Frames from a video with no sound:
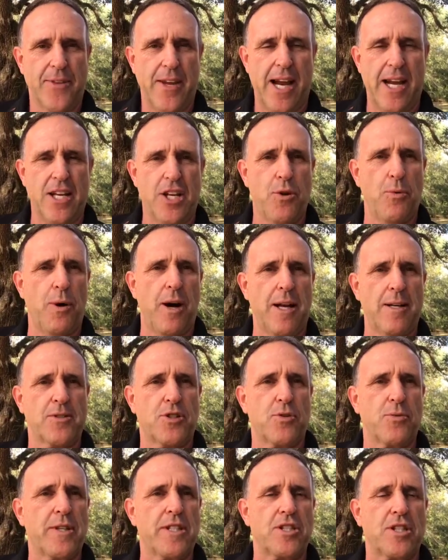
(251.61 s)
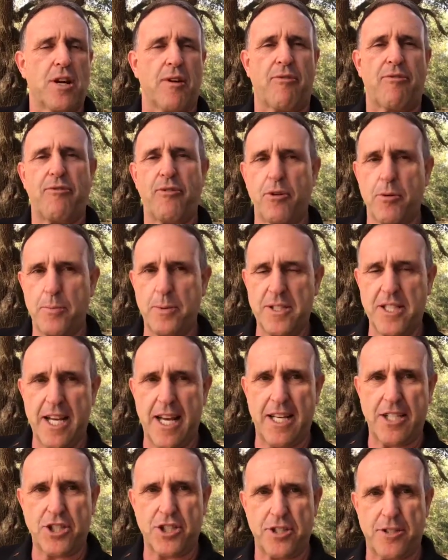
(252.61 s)
And you want them to reach their full
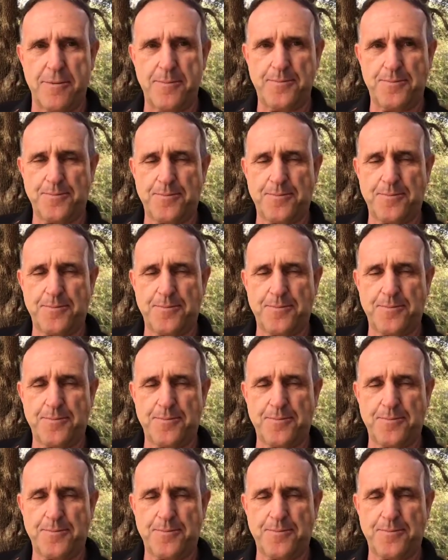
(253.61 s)
potential